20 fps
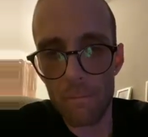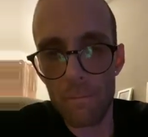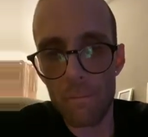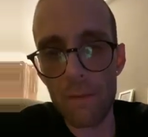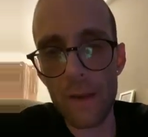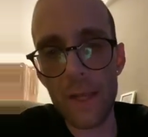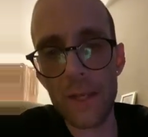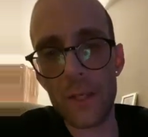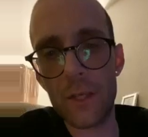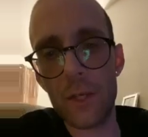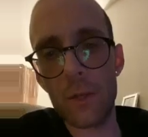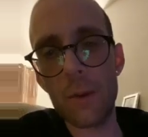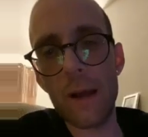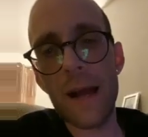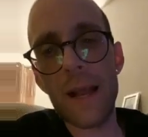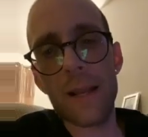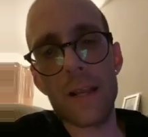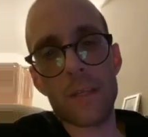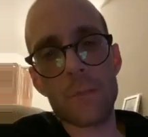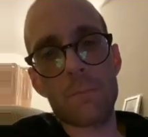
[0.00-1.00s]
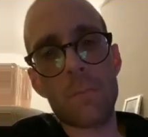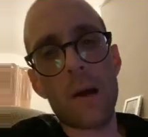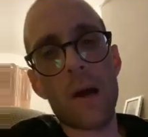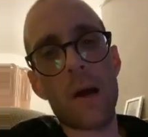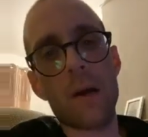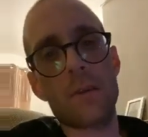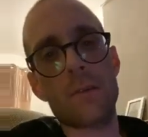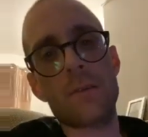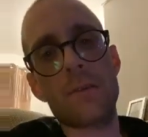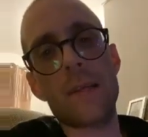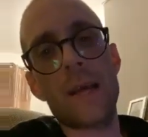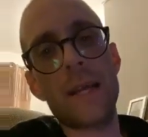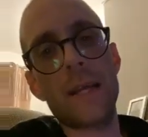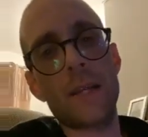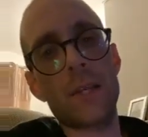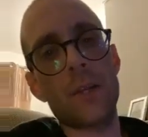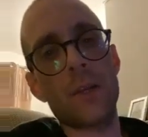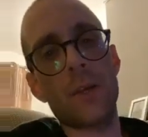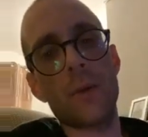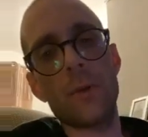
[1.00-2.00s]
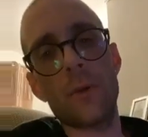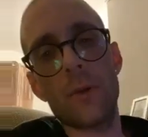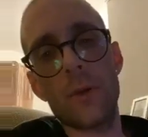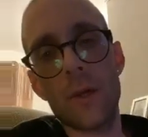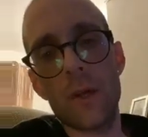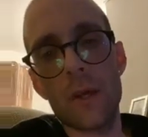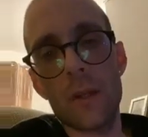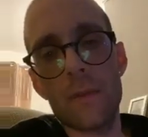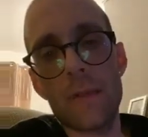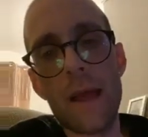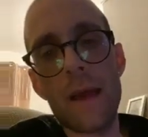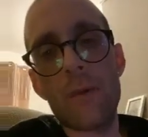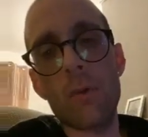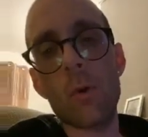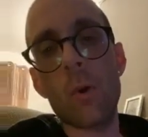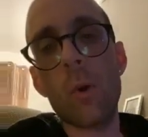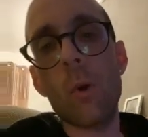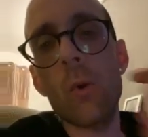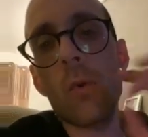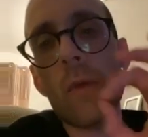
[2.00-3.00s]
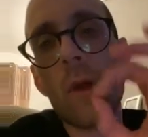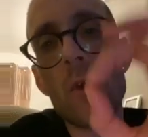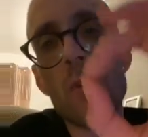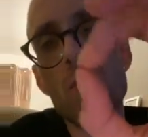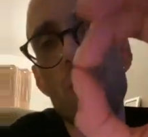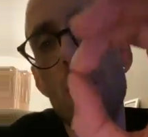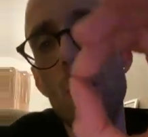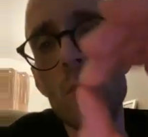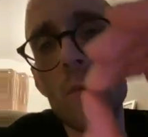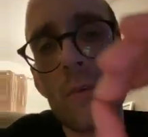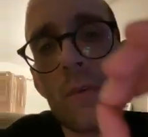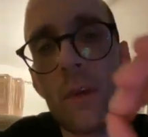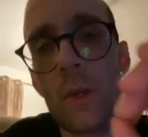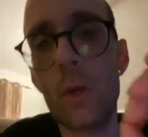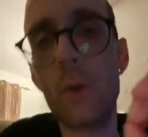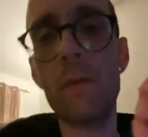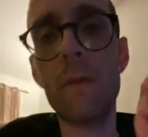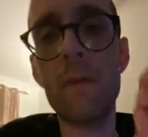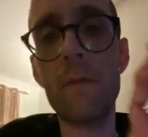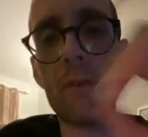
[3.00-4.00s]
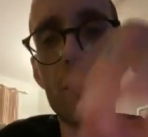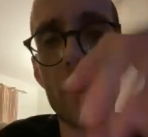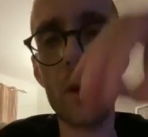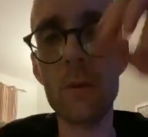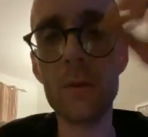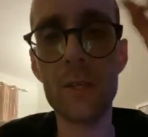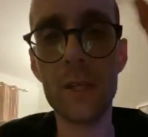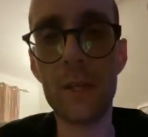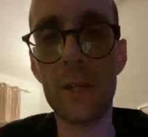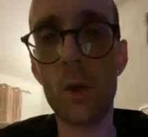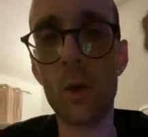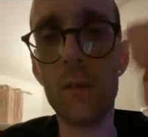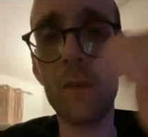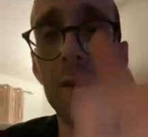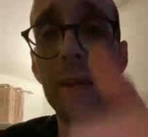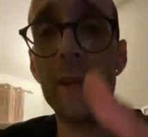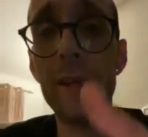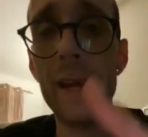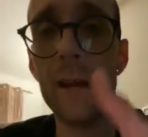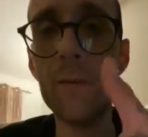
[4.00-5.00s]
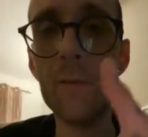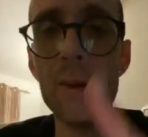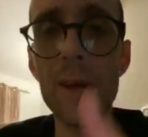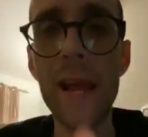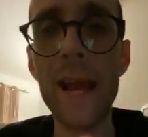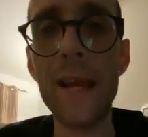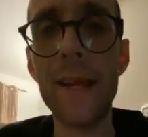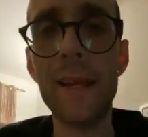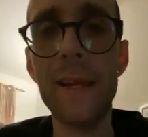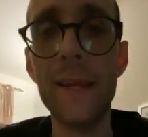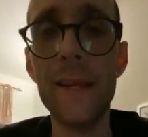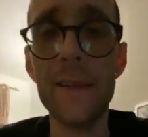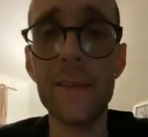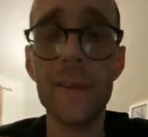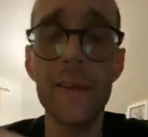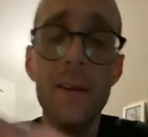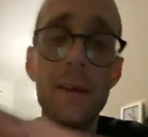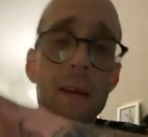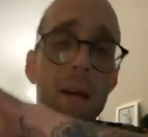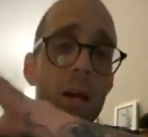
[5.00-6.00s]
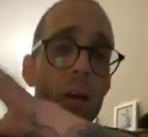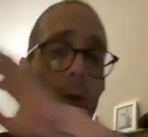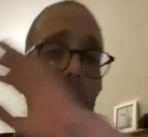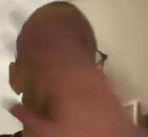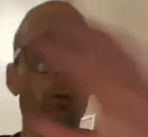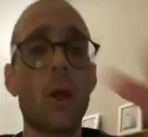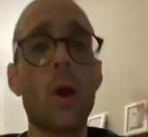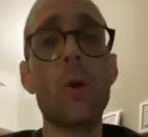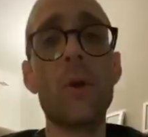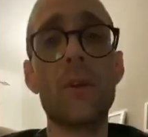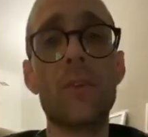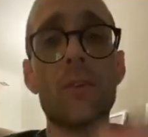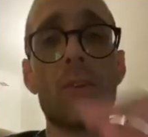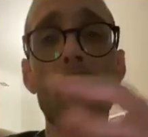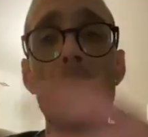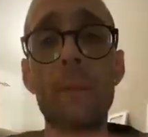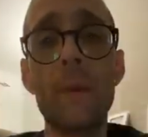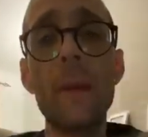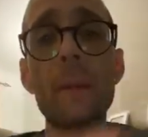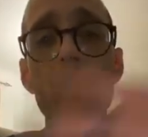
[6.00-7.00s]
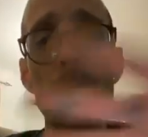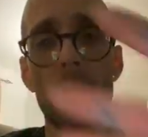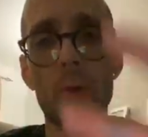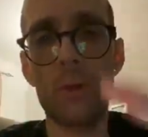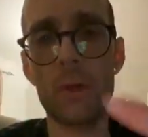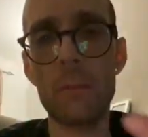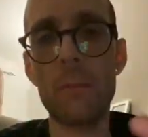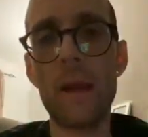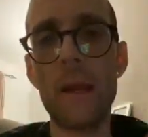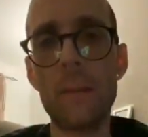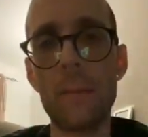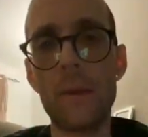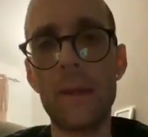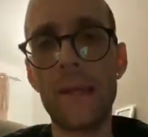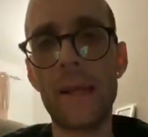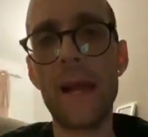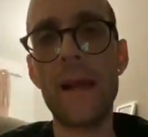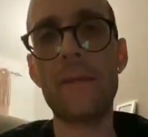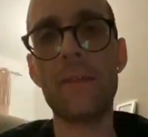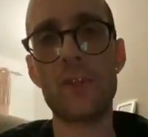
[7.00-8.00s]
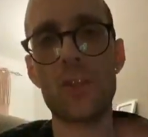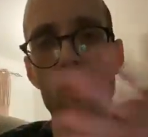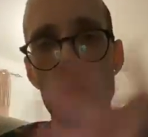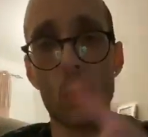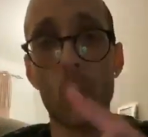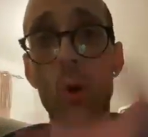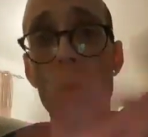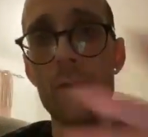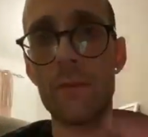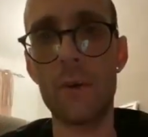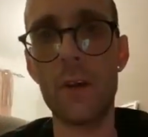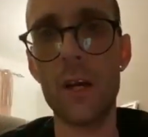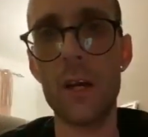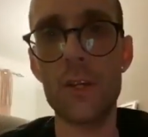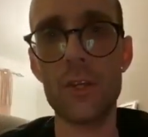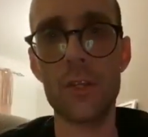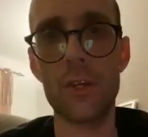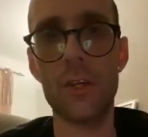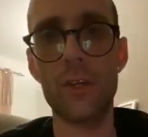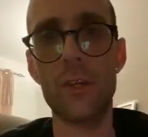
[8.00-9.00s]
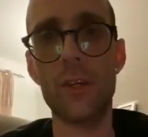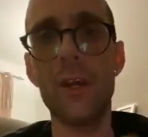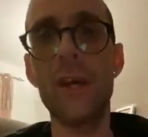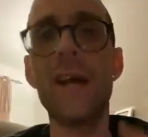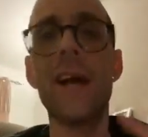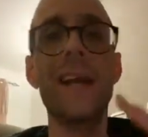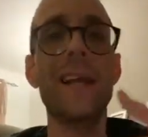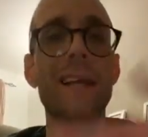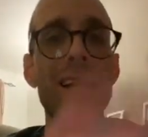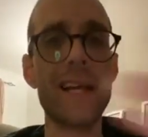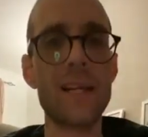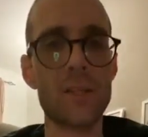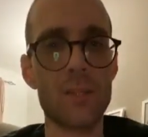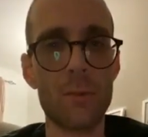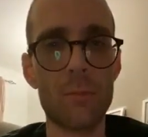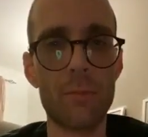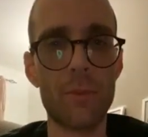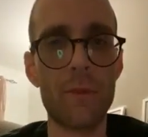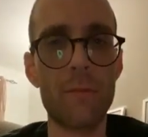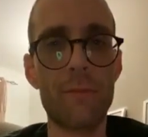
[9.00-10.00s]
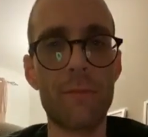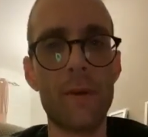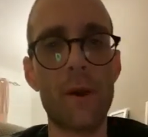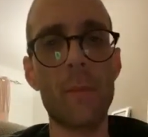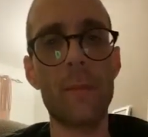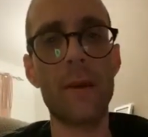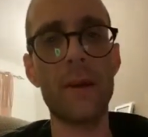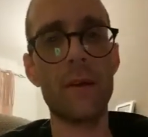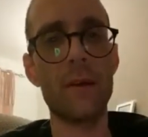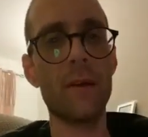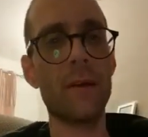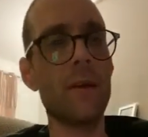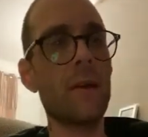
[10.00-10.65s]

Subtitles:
Thank you, Alex Barnes. Thank you. All those Road to Recovery videos are currently getting re-edited and uploaded so people can maybe get the shorter version and get something from it.